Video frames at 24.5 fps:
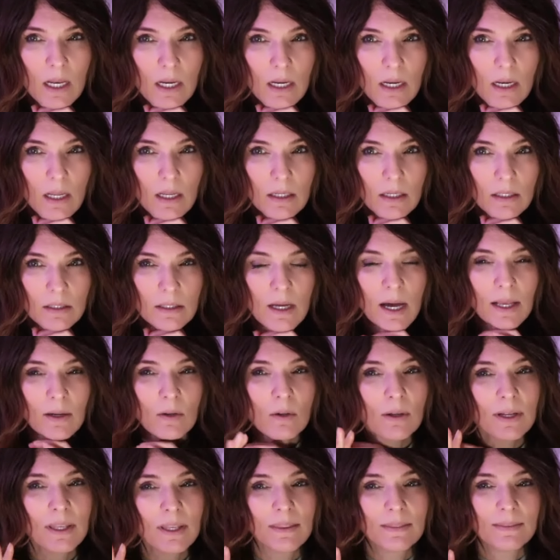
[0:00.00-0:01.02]
not
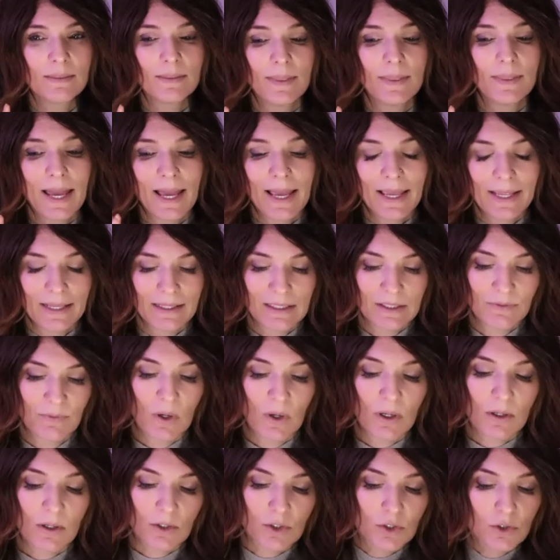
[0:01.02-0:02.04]
only that as
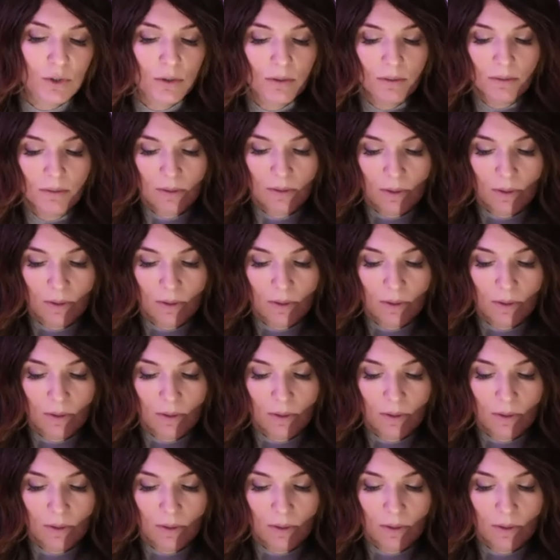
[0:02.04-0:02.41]
far as you